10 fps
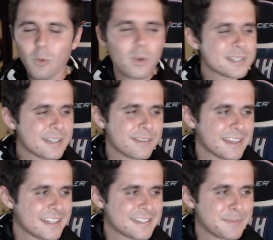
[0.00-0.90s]
Wasn't even
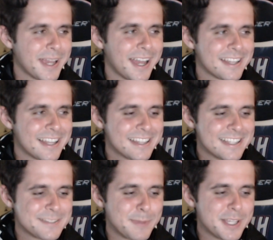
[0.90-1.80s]
this bad. Like,
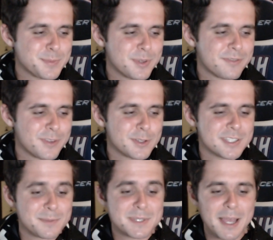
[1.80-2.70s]
this makes me feel
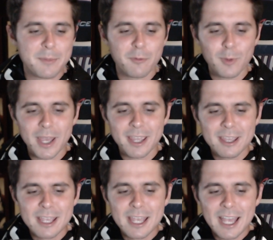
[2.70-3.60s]
some type of way.
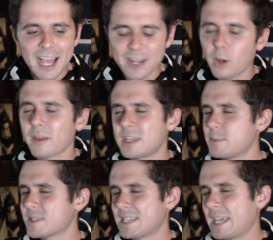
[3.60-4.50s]
I know I keep
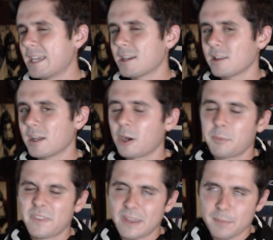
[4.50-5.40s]
saying it a lot, and
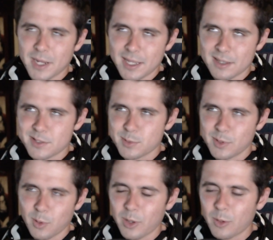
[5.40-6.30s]
hopefully I'm not getting too
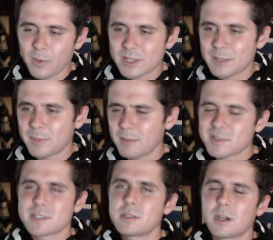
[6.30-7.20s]
annoying with it, but I'm
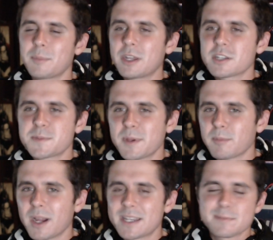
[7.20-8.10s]
just, you know, I'm here to speak my
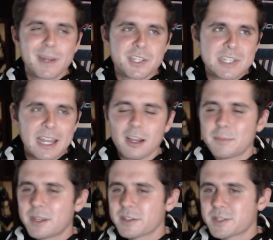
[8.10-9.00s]
mind. It's my channel.
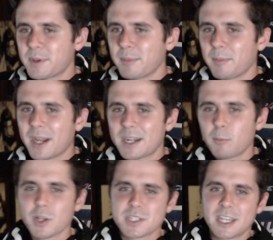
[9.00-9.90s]
I'm here to speak my mind. I'm
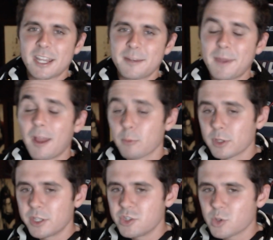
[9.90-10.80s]
watching an anime I
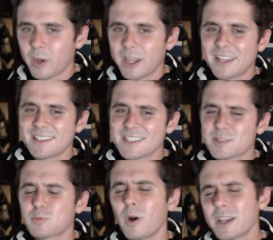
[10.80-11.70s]
really enjoy, and
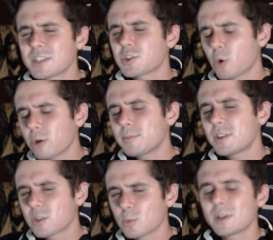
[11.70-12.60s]
this one is throwing me
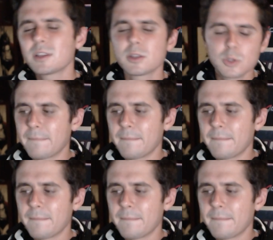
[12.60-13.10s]
through a loop.